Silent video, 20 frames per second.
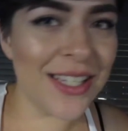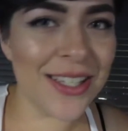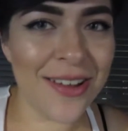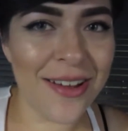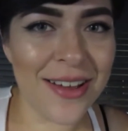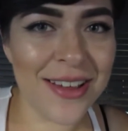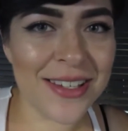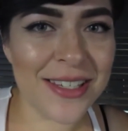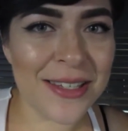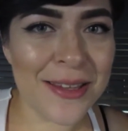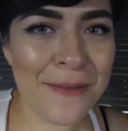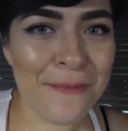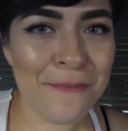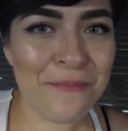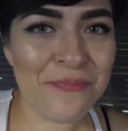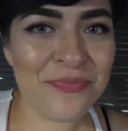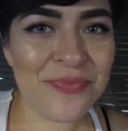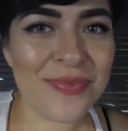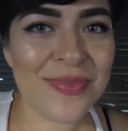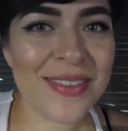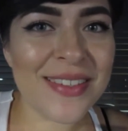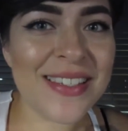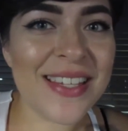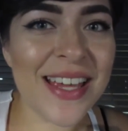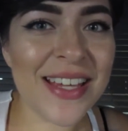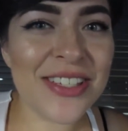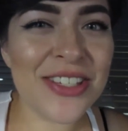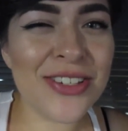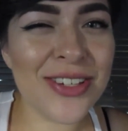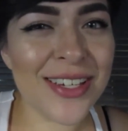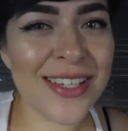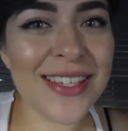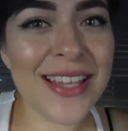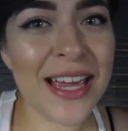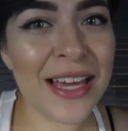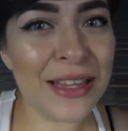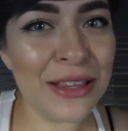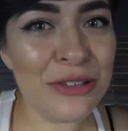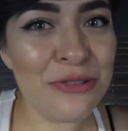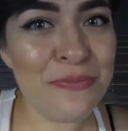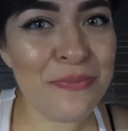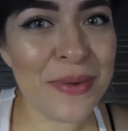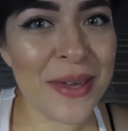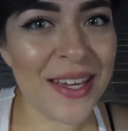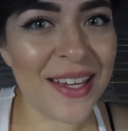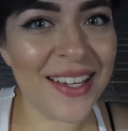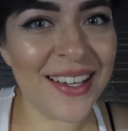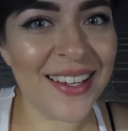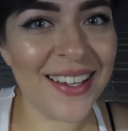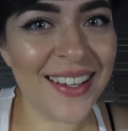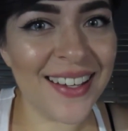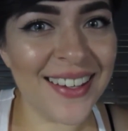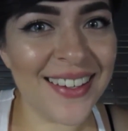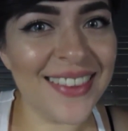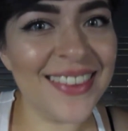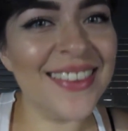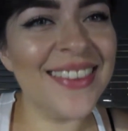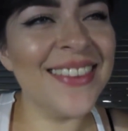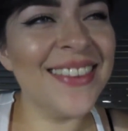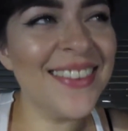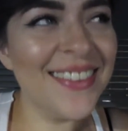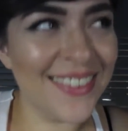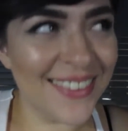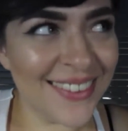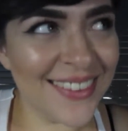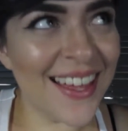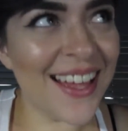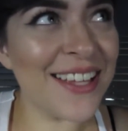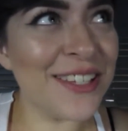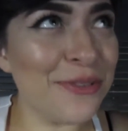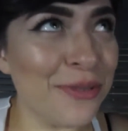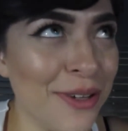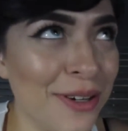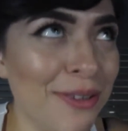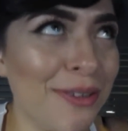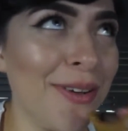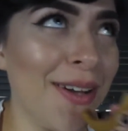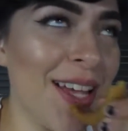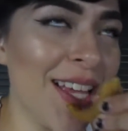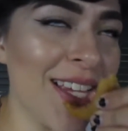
sauce tastes just like lumpia. That's what it